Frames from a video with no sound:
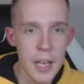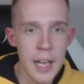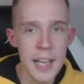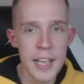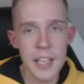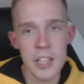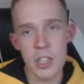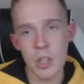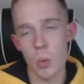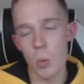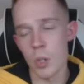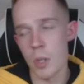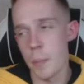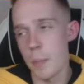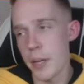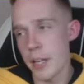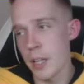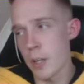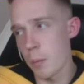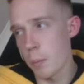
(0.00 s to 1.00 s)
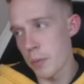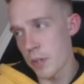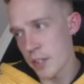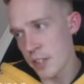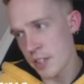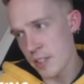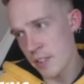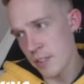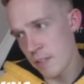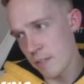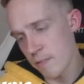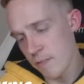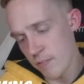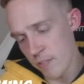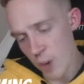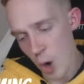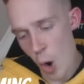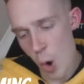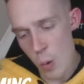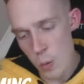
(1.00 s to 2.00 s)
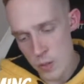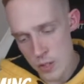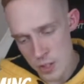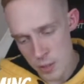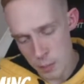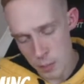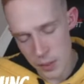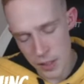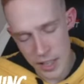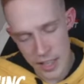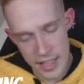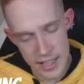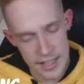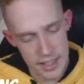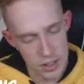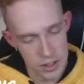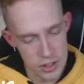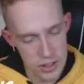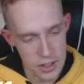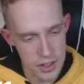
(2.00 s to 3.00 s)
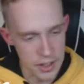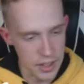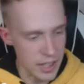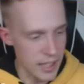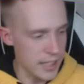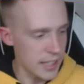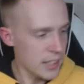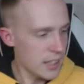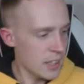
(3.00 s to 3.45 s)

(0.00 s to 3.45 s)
You don't want to pick up the phone to play on your like